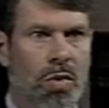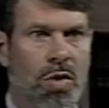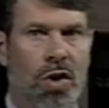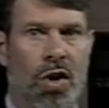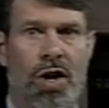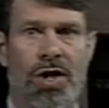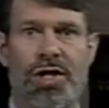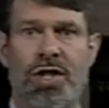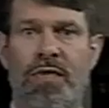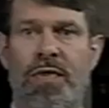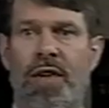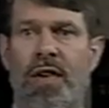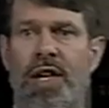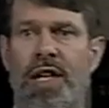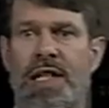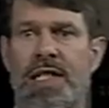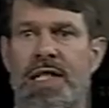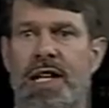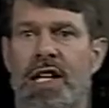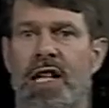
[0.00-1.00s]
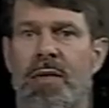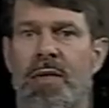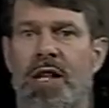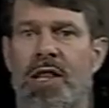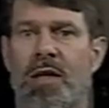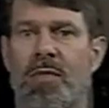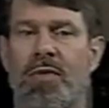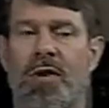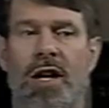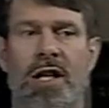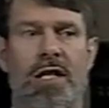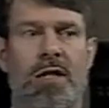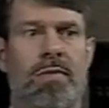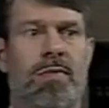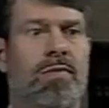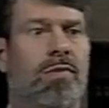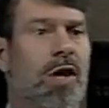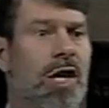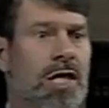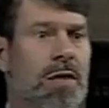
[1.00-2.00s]
We're also very excited about the
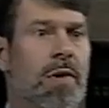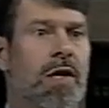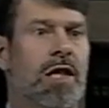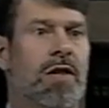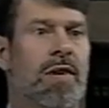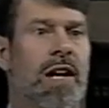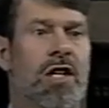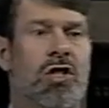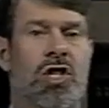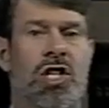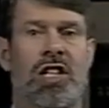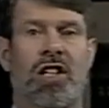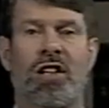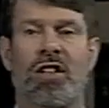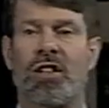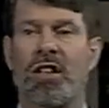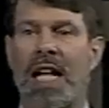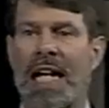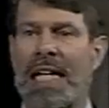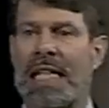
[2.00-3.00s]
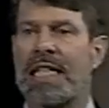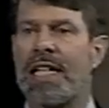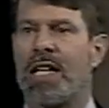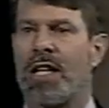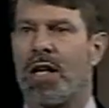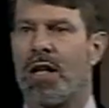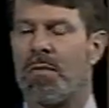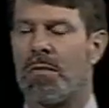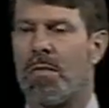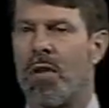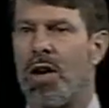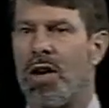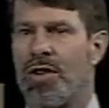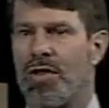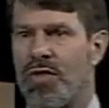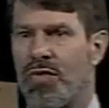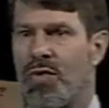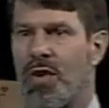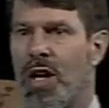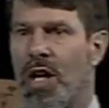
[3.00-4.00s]
prospect of actually collecting
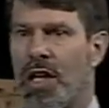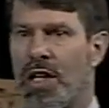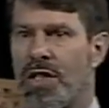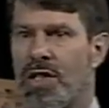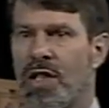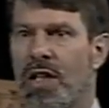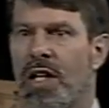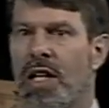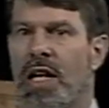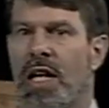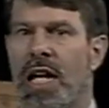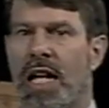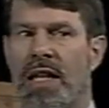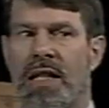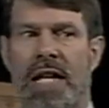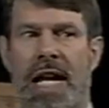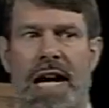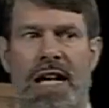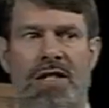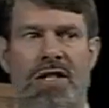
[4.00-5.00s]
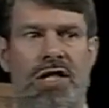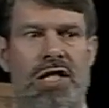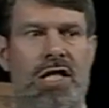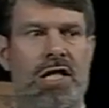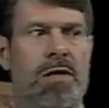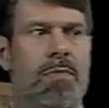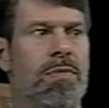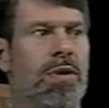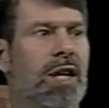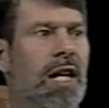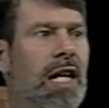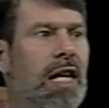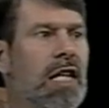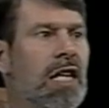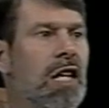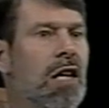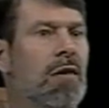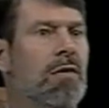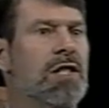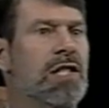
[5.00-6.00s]
Mars rocks, and NASA's
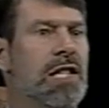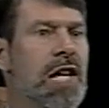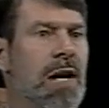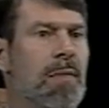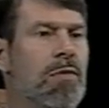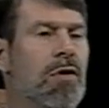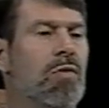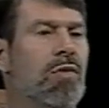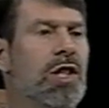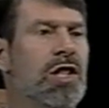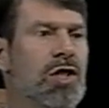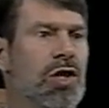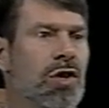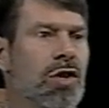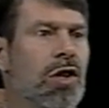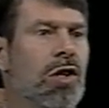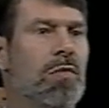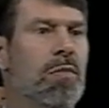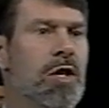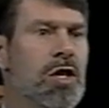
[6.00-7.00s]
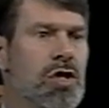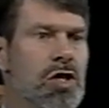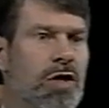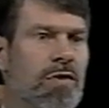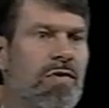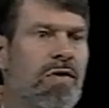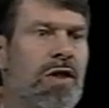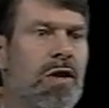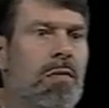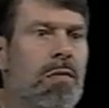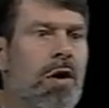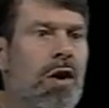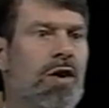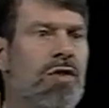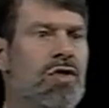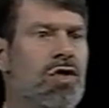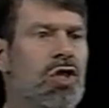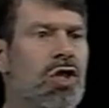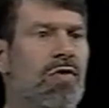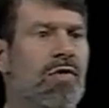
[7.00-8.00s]
planning a sample return mission from the
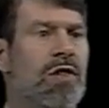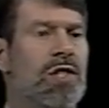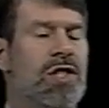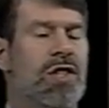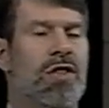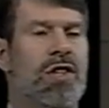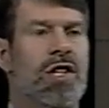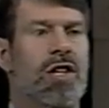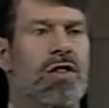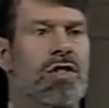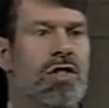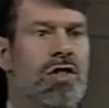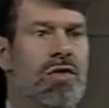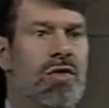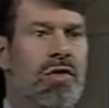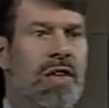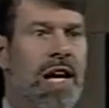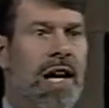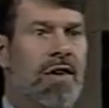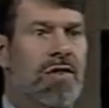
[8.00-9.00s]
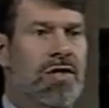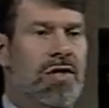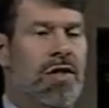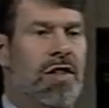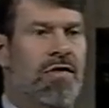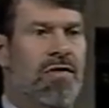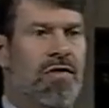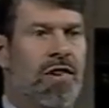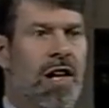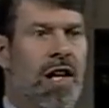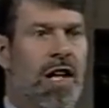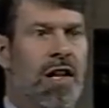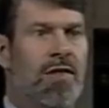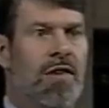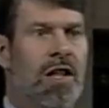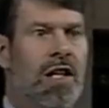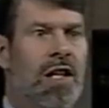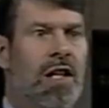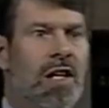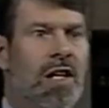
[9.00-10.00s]
Mars surface in the year 2005.
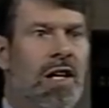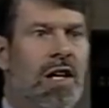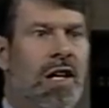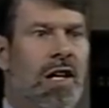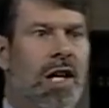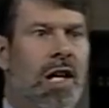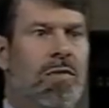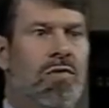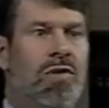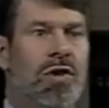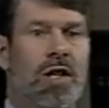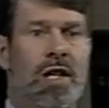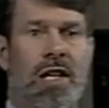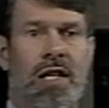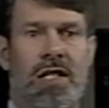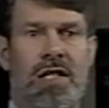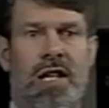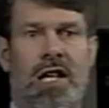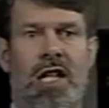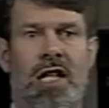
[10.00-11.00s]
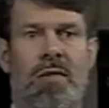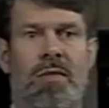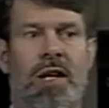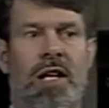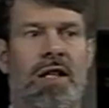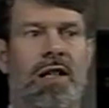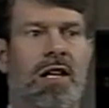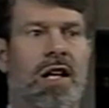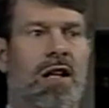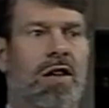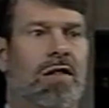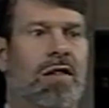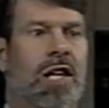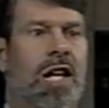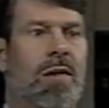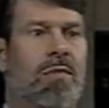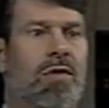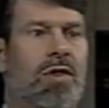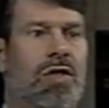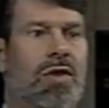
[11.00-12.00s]
And I'm really excited about that. Our
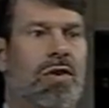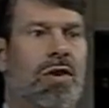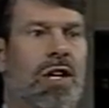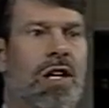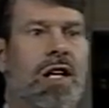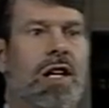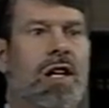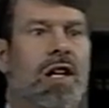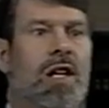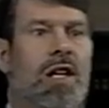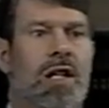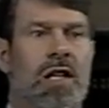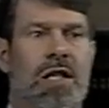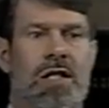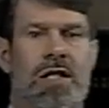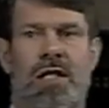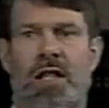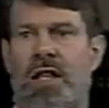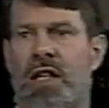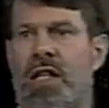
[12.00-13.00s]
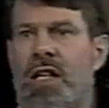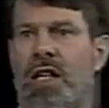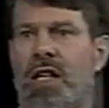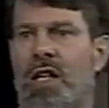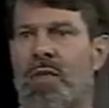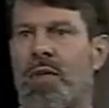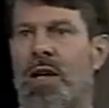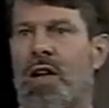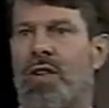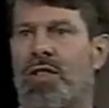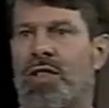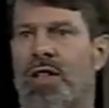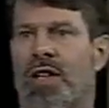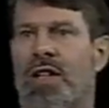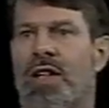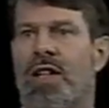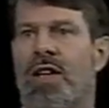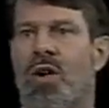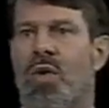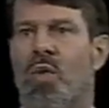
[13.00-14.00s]
laboratory is thinking about
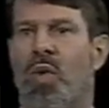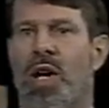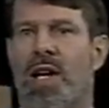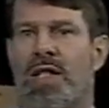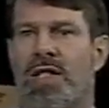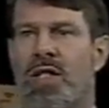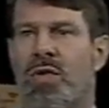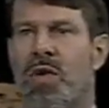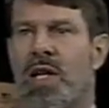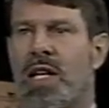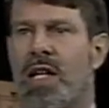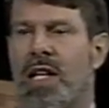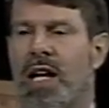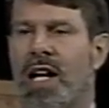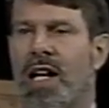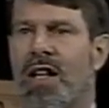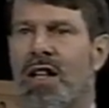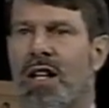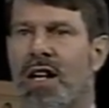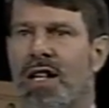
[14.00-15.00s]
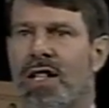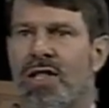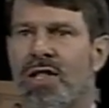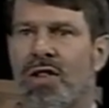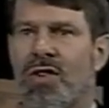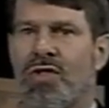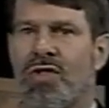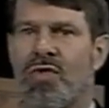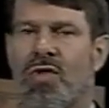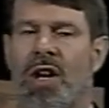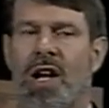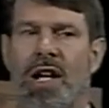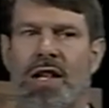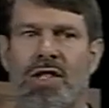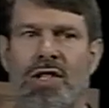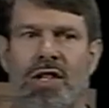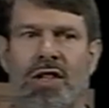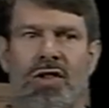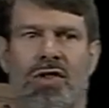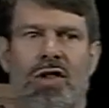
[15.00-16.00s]
ways that we can analyze those
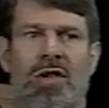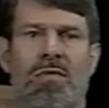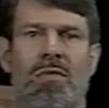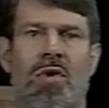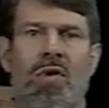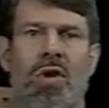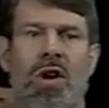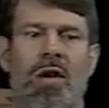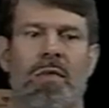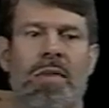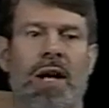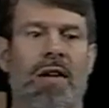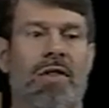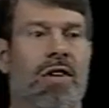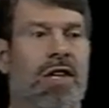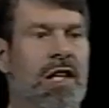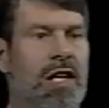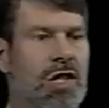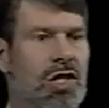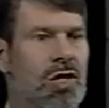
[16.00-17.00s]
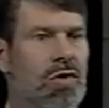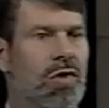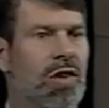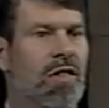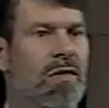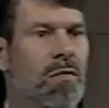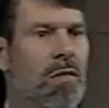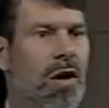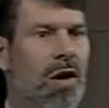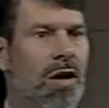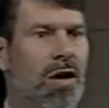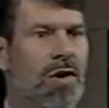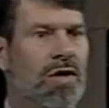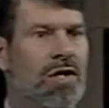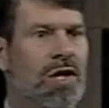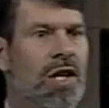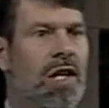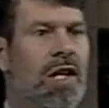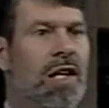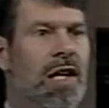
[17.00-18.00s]
rocks and learn more about the history of
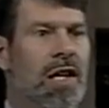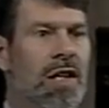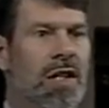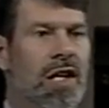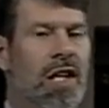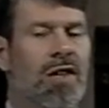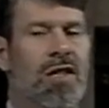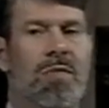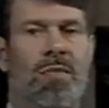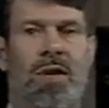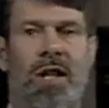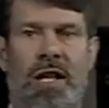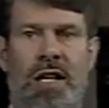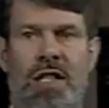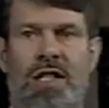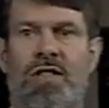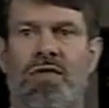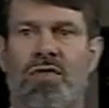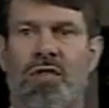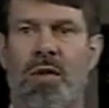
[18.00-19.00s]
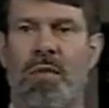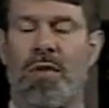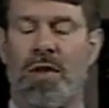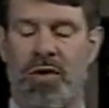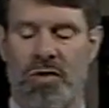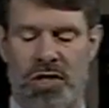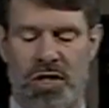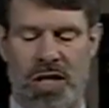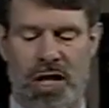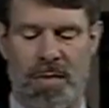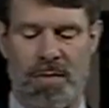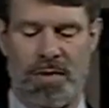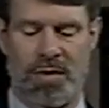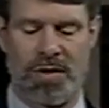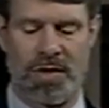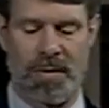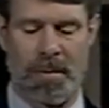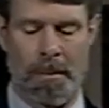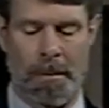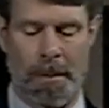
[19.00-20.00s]
Mars and the other planets from those samples.